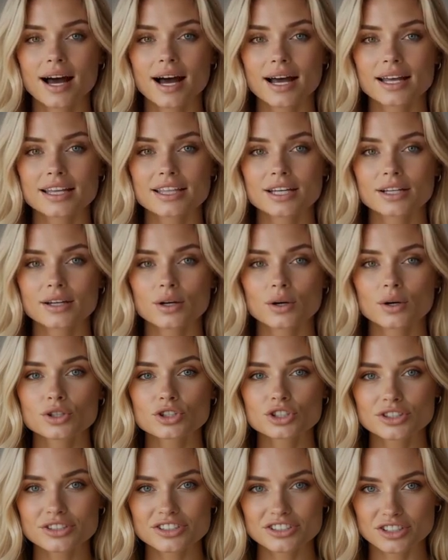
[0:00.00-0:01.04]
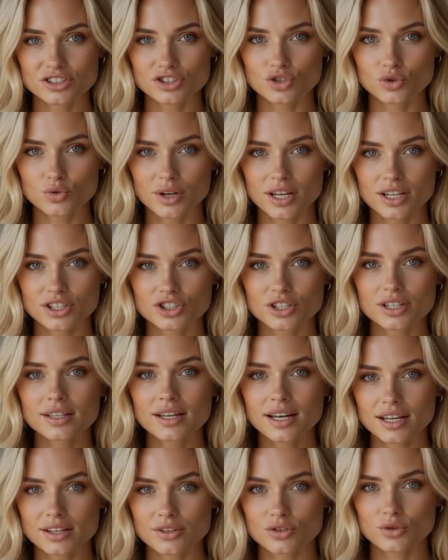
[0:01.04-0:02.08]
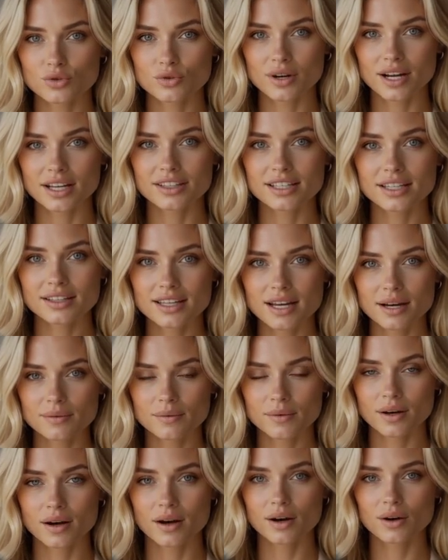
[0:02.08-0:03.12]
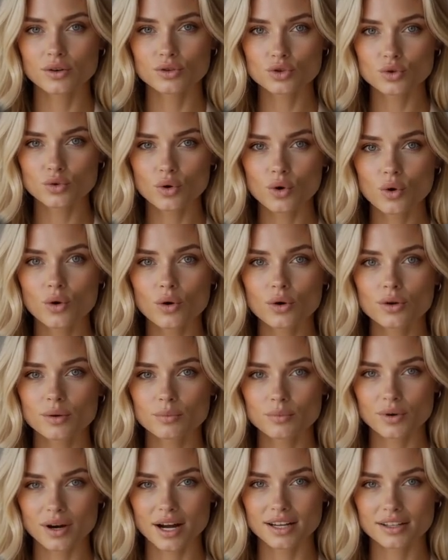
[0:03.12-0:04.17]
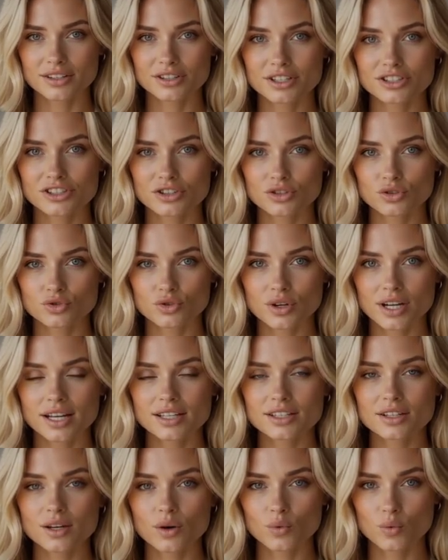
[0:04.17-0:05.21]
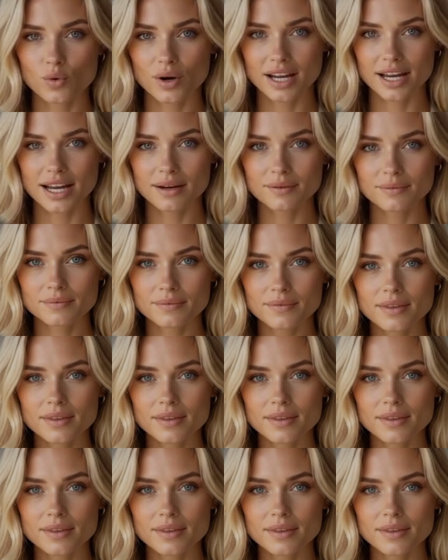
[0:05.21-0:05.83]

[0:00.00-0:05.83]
as an urgent situation and directed them to call the practice straight away.